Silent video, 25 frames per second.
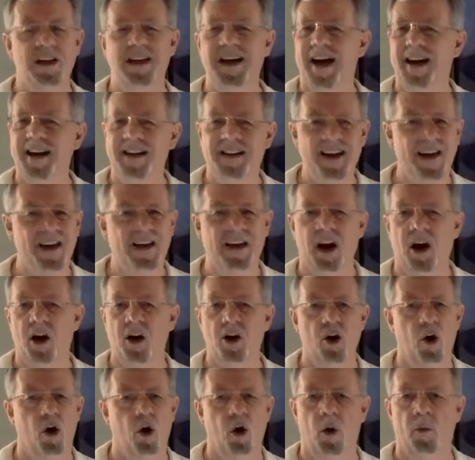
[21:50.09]
You've got to take care
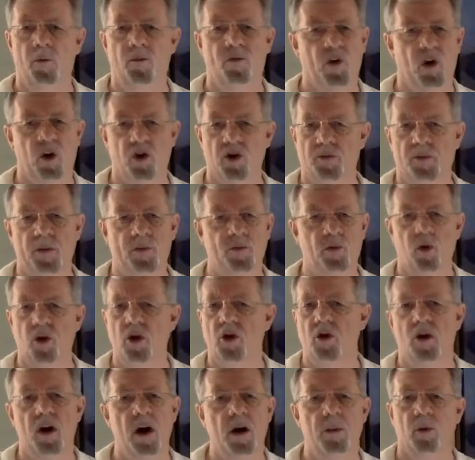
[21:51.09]
of your home first before
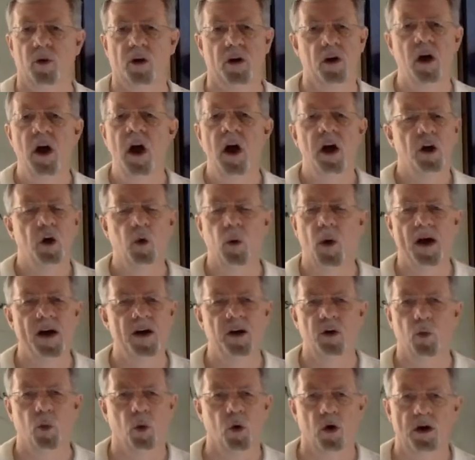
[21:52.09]
you're able to go
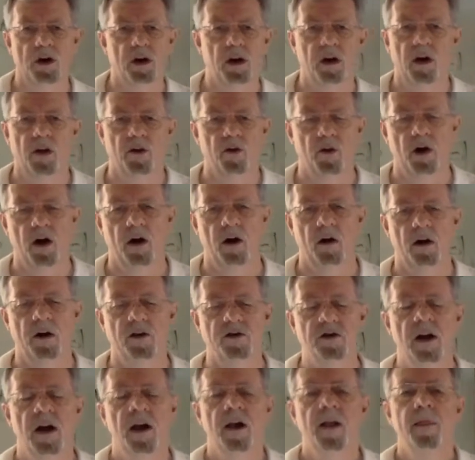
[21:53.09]
out and work into other
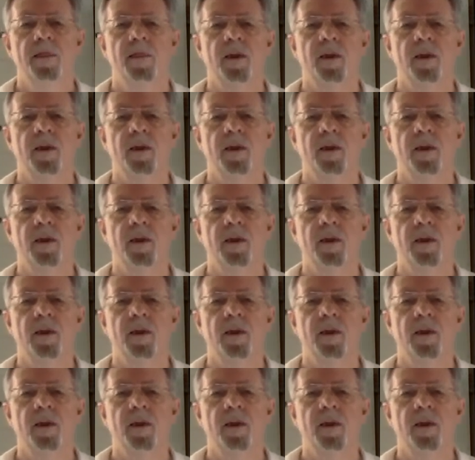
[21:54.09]
areas.